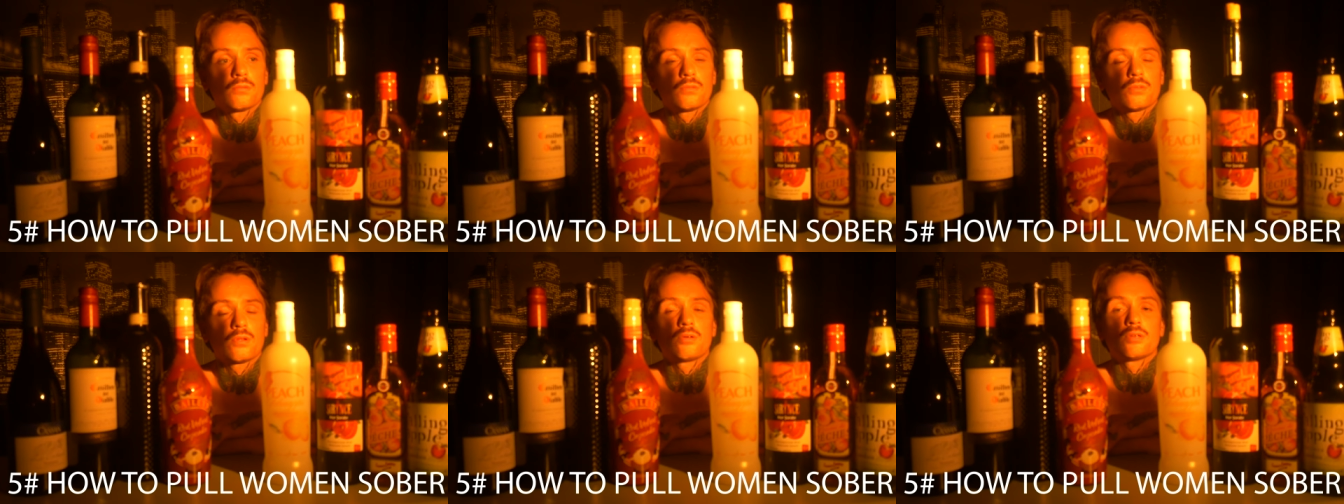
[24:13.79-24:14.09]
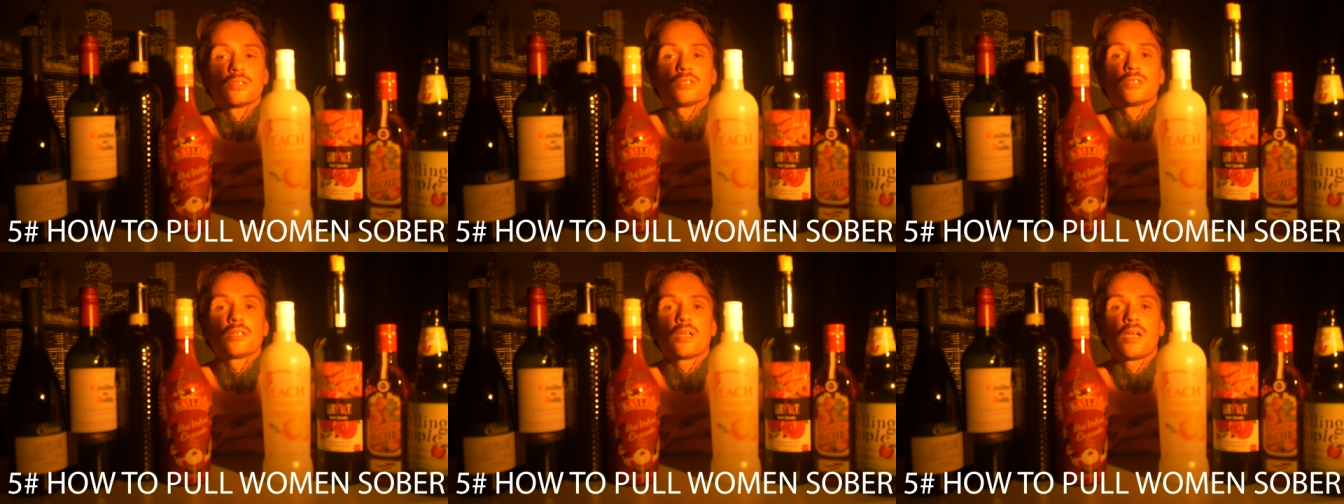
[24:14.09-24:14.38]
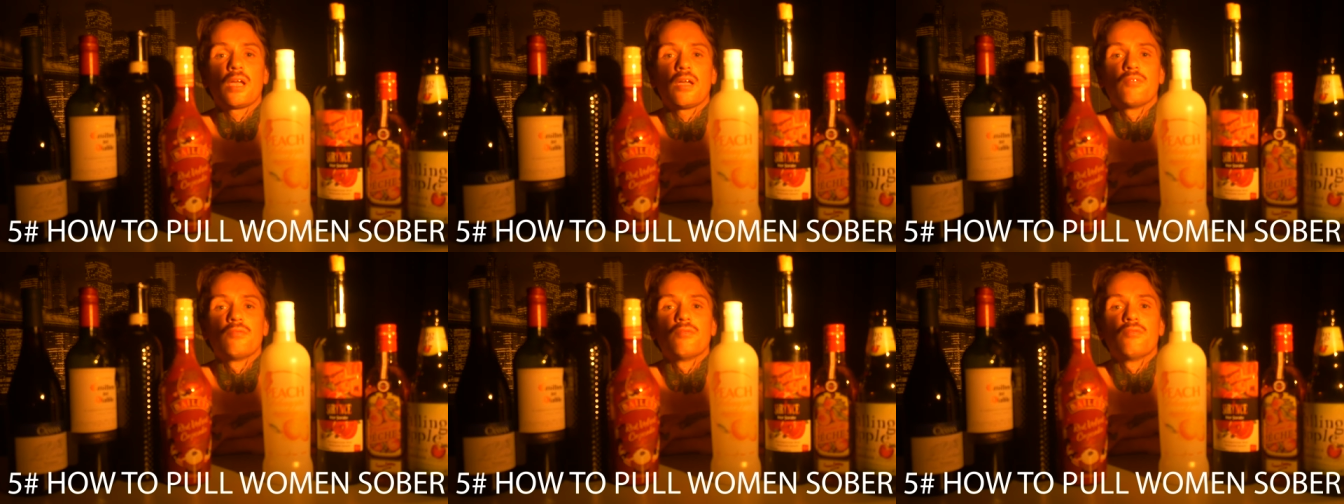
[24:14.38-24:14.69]
there is
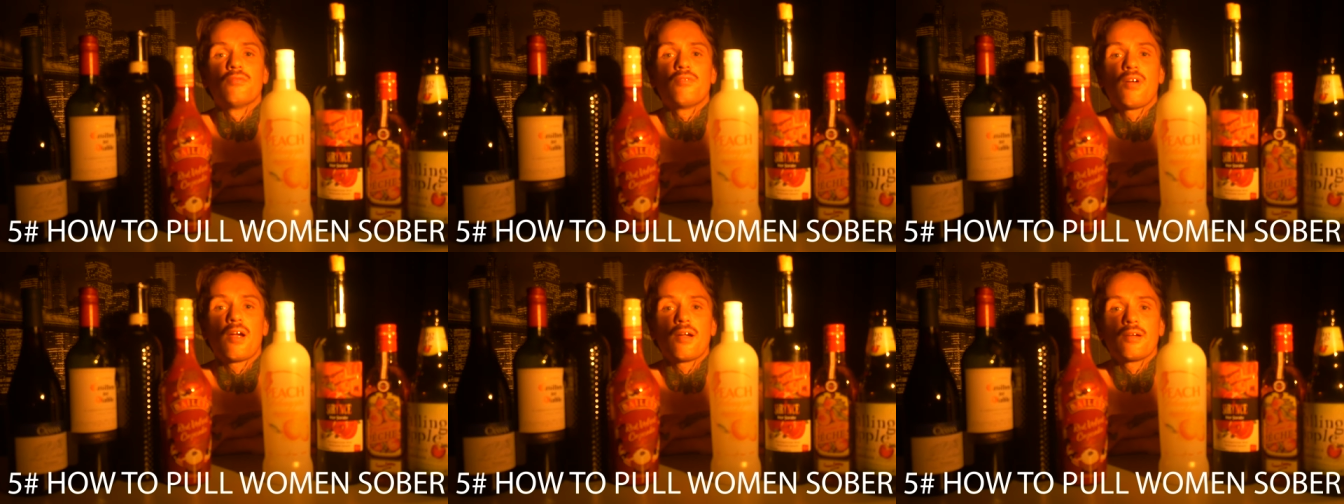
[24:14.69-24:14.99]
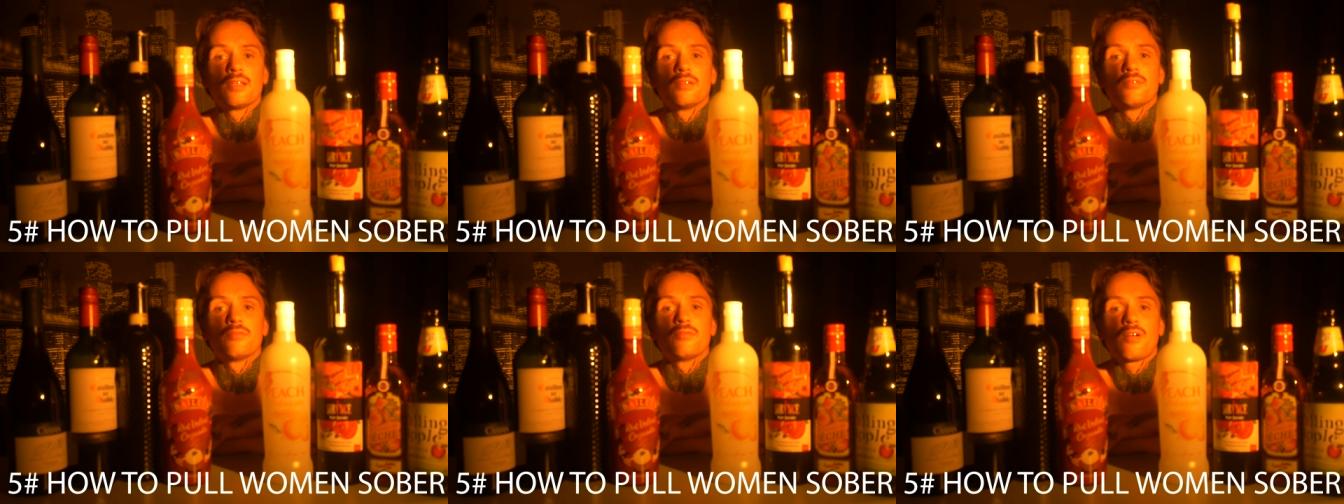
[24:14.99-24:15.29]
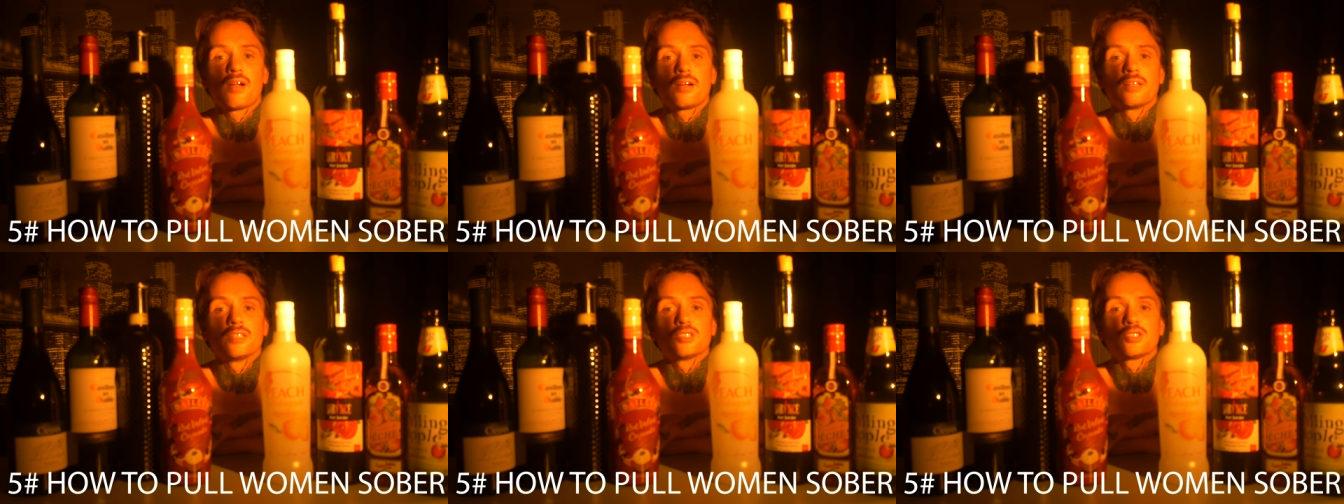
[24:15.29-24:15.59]
a very,
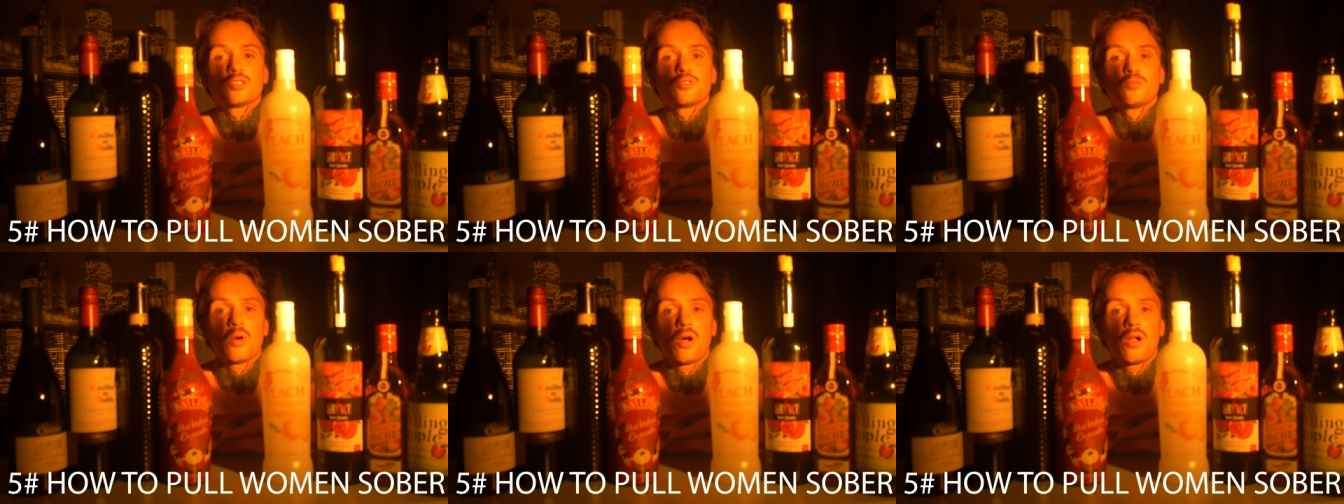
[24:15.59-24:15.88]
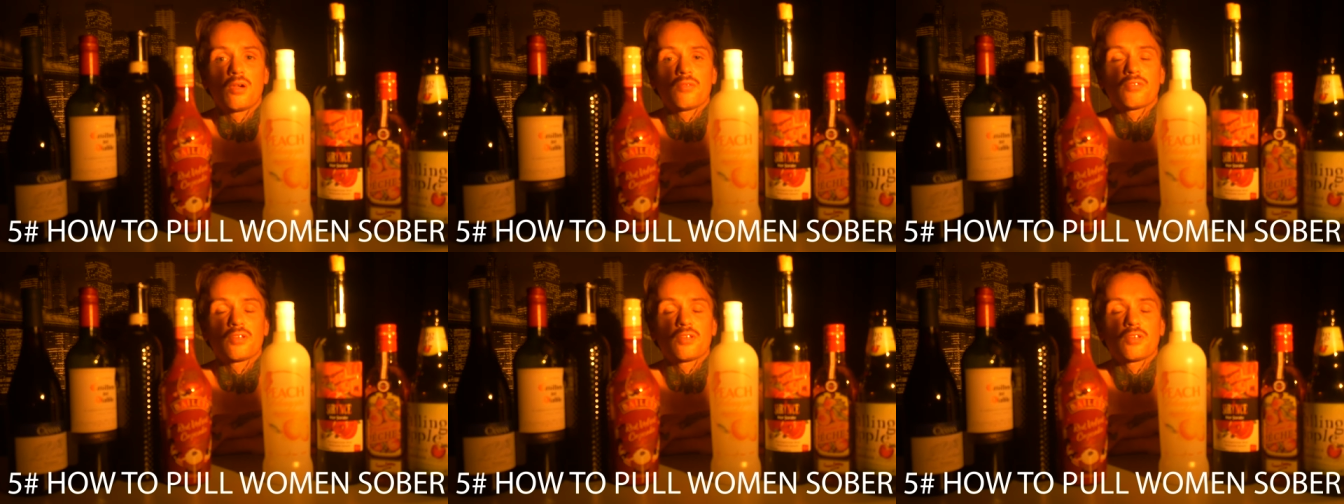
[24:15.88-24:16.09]
very small